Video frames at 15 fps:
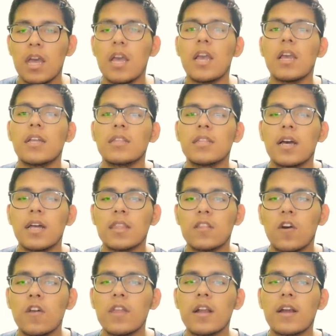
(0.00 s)
On the
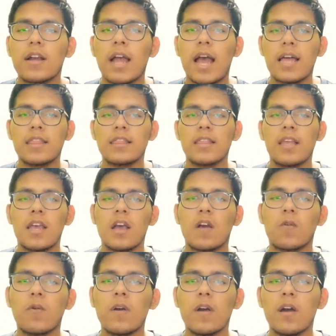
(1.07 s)
other hand,
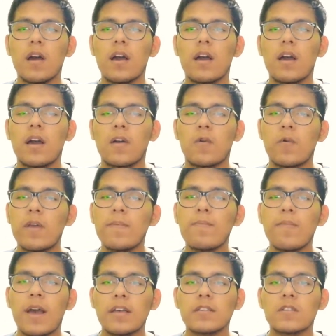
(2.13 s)
we
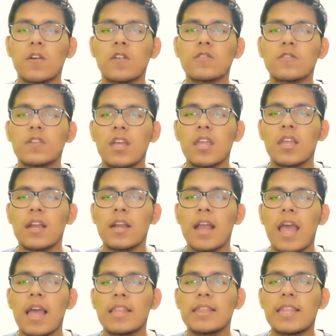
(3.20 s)
must consider
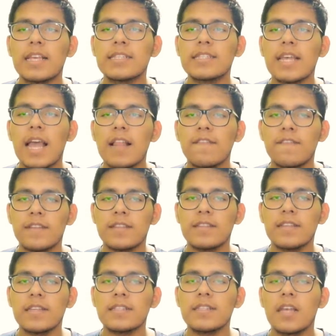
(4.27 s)
the
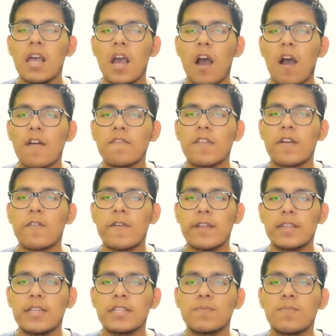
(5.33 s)
selfishness of the
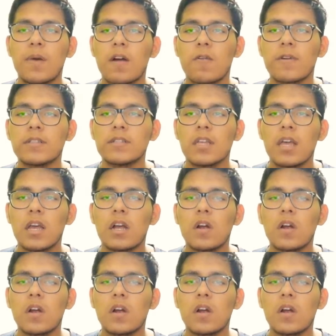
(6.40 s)
greatest powers,